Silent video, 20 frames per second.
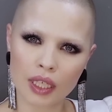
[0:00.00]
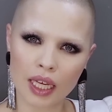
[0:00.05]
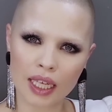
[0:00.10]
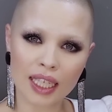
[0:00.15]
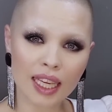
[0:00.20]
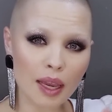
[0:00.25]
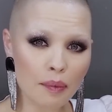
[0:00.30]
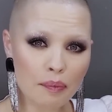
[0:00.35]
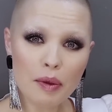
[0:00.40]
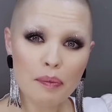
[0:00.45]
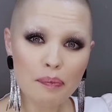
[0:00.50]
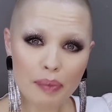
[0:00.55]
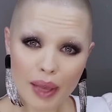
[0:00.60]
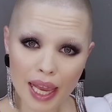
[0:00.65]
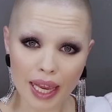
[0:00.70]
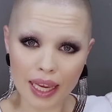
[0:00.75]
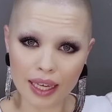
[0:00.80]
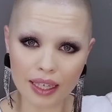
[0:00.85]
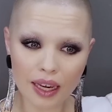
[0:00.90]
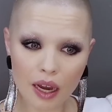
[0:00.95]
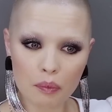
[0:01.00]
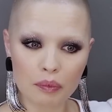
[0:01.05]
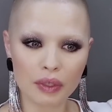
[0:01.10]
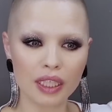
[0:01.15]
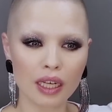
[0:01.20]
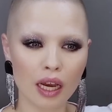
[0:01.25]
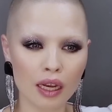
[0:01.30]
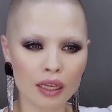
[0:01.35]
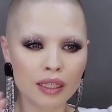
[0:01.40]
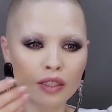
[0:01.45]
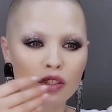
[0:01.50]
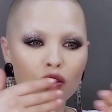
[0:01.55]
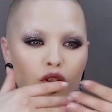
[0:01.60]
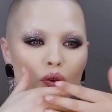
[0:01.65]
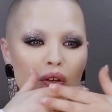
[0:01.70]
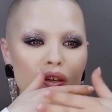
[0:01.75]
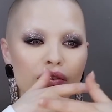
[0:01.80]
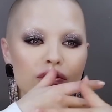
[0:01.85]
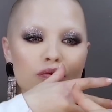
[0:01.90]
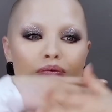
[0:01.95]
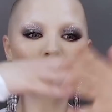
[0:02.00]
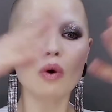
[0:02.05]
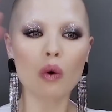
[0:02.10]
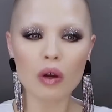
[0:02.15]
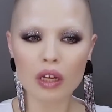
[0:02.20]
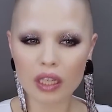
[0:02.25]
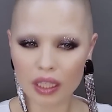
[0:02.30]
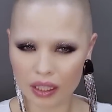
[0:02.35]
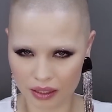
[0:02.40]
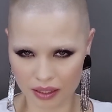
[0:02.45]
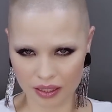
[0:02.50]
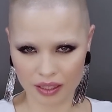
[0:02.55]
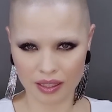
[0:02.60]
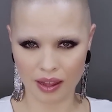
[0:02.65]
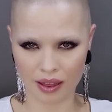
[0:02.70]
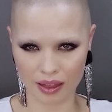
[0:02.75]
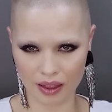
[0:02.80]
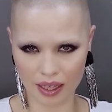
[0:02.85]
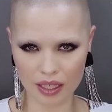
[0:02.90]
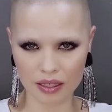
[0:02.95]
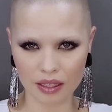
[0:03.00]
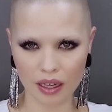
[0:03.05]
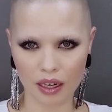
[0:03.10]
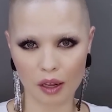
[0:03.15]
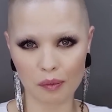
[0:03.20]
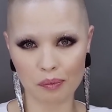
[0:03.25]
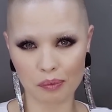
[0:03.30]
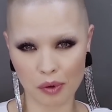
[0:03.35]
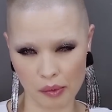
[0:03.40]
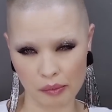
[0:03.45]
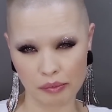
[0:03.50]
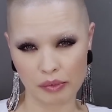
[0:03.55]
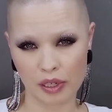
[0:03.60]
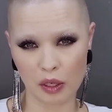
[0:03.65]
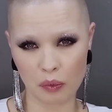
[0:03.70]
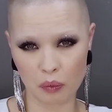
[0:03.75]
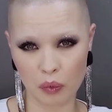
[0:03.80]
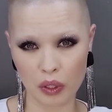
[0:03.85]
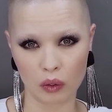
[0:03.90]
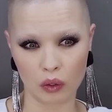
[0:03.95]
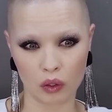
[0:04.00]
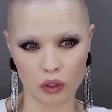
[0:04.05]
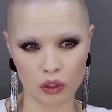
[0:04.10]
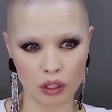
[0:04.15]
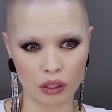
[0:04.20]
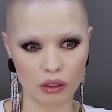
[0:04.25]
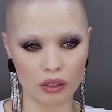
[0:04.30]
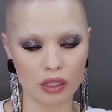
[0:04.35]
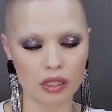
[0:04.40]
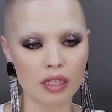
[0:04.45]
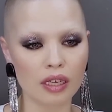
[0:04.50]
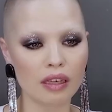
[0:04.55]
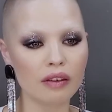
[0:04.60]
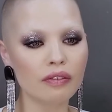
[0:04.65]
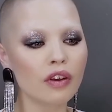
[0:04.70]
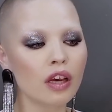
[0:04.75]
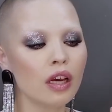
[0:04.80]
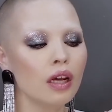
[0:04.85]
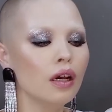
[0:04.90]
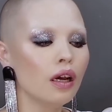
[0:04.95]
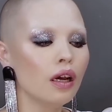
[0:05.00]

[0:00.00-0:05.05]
And it can be big. I mean, I can do even more glitters than this, and I probably will on New Year's Eve.